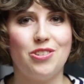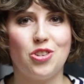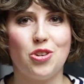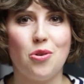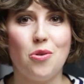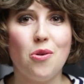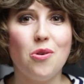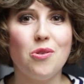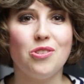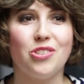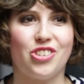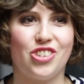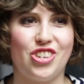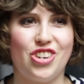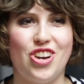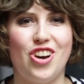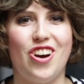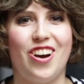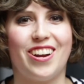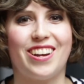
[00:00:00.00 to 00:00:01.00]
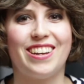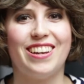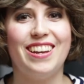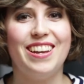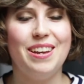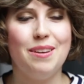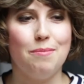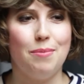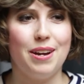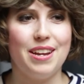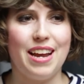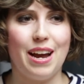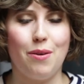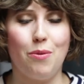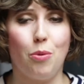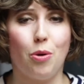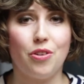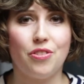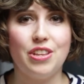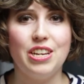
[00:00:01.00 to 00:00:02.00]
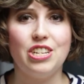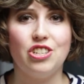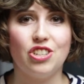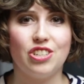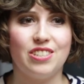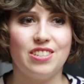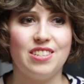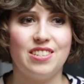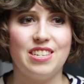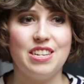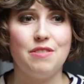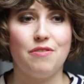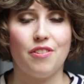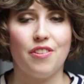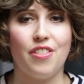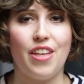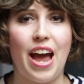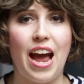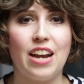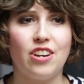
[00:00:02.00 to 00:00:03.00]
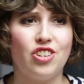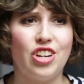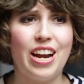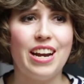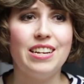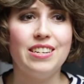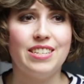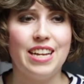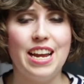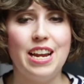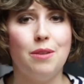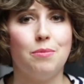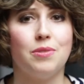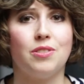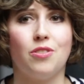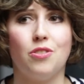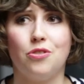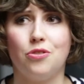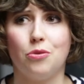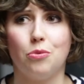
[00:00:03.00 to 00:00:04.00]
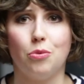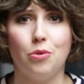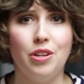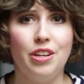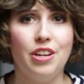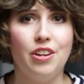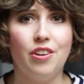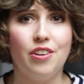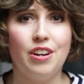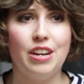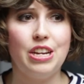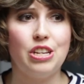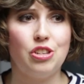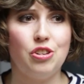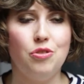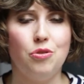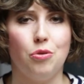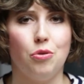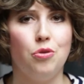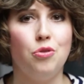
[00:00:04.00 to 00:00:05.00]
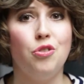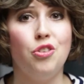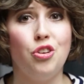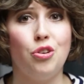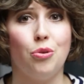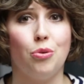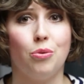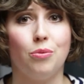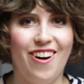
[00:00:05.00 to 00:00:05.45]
Total shock, but yeah, worth it just to see for that. Channing Tatum is also really good in it too. Who knew?